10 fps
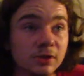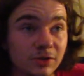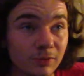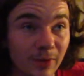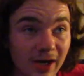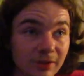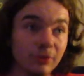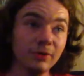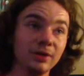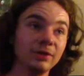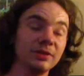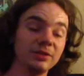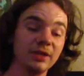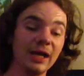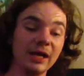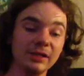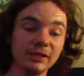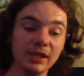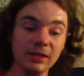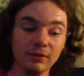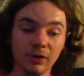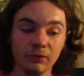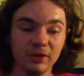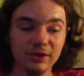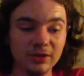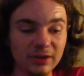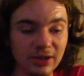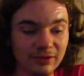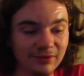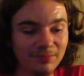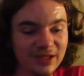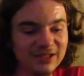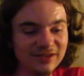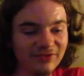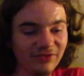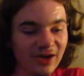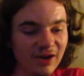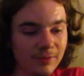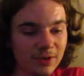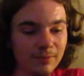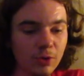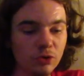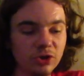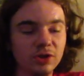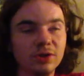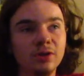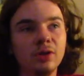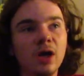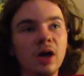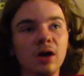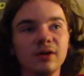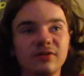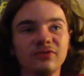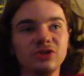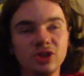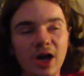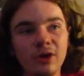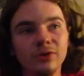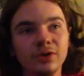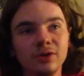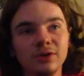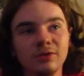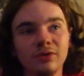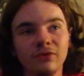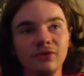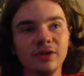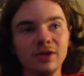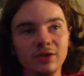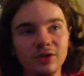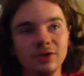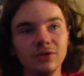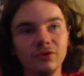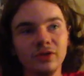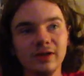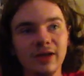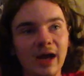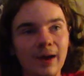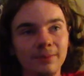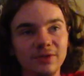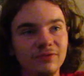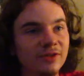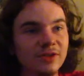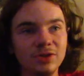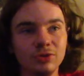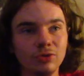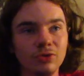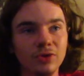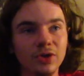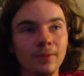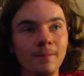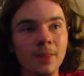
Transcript: So back going to Candyland, I wanted to get the basic vibe and emotion of childhood, feeling good, feeling happy, feeling joy,